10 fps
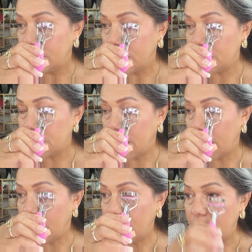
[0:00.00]
I'm
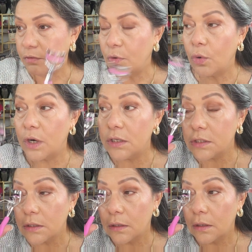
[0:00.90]
scared, of
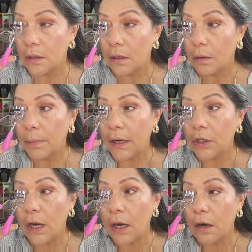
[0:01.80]
course, but I've
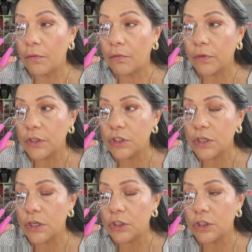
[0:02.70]
done a lot of
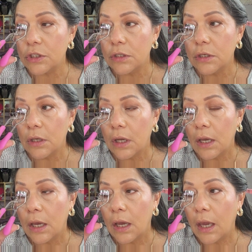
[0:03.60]
research,
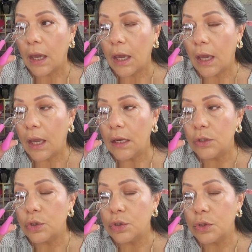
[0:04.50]

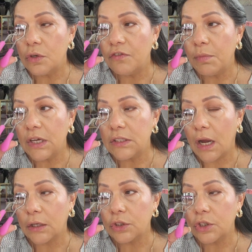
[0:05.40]
and 2 of my
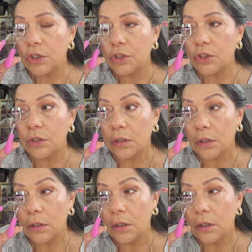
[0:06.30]
doctors,
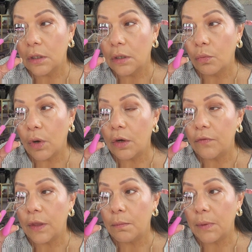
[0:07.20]
one
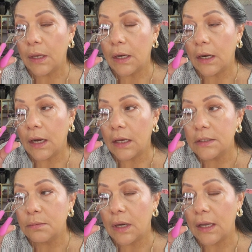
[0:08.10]
of them being
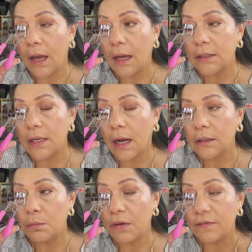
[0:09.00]

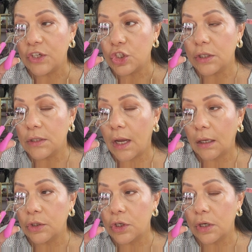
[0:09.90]
my vision
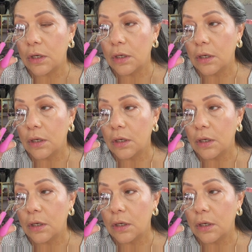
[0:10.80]
doctor,